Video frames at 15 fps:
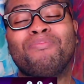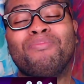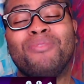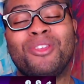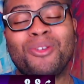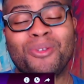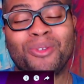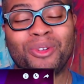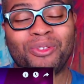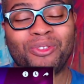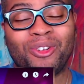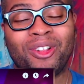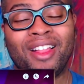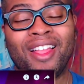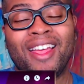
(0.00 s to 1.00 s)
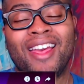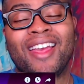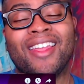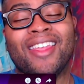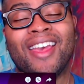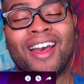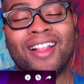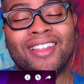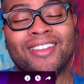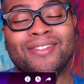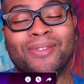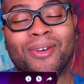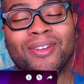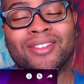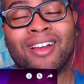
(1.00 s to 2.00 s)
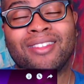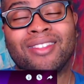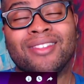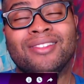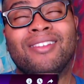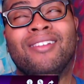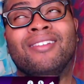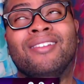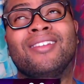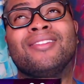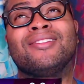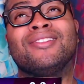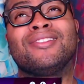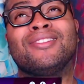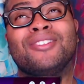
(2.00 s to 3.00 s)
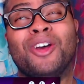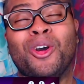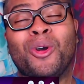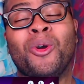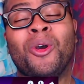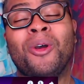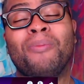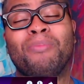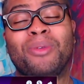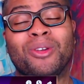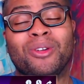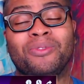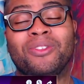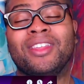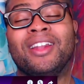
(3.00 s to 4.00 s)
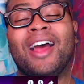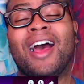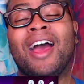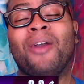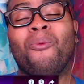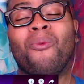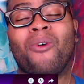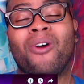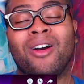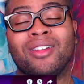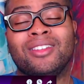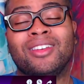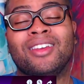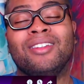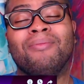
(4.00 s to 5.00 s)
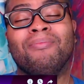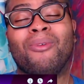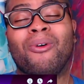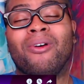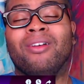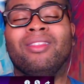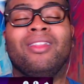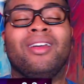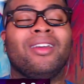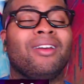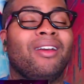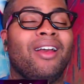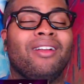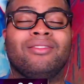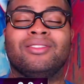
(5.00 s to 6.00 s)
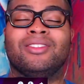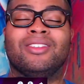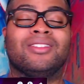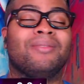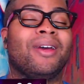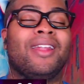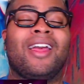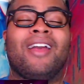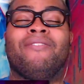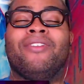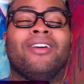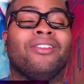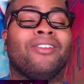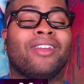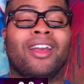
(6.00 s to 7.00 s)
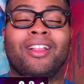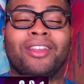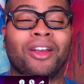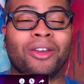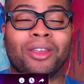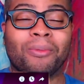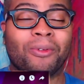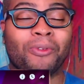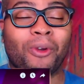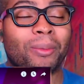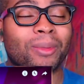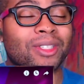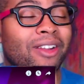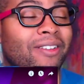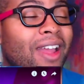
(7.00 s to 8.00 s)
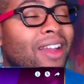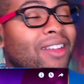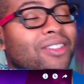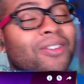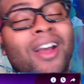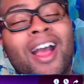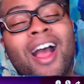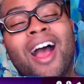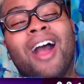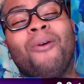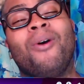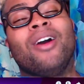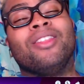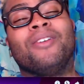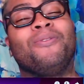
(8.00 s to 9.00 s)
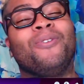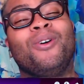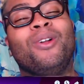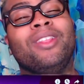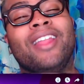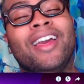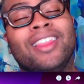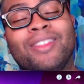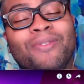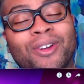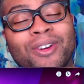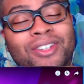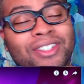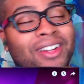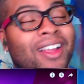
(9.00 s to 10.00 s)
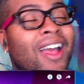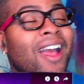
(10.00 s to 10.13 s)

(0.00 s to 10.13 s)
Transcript: beautiful and Kelly's voice on the song is so beautiful that I wanted more. Like just about every other Kellyoke performance I react to, I want the full length version.